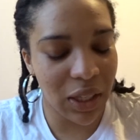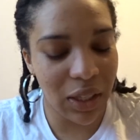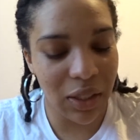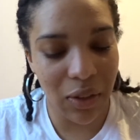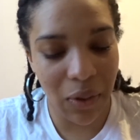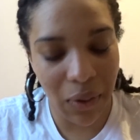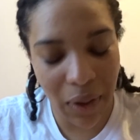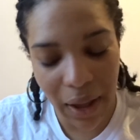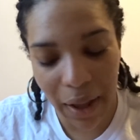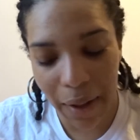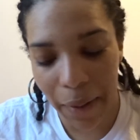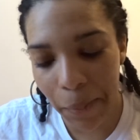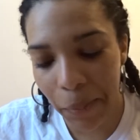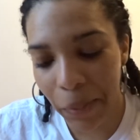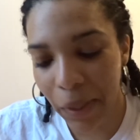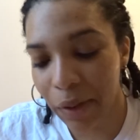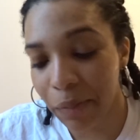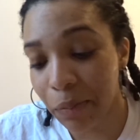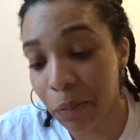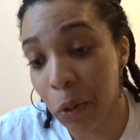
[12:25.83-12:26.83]
So yeah,
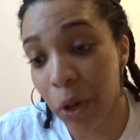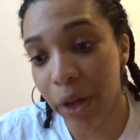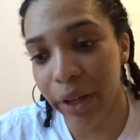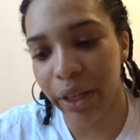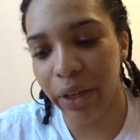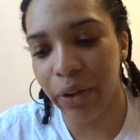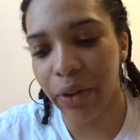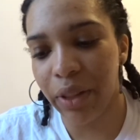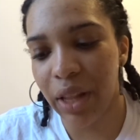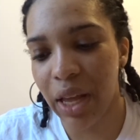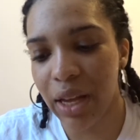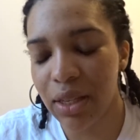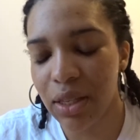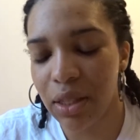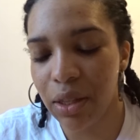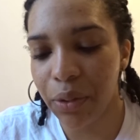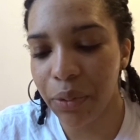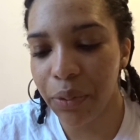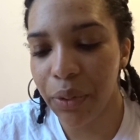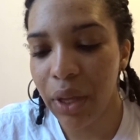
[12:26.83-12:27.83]
I'm working on that
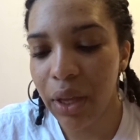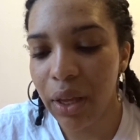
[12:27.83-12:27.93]
still.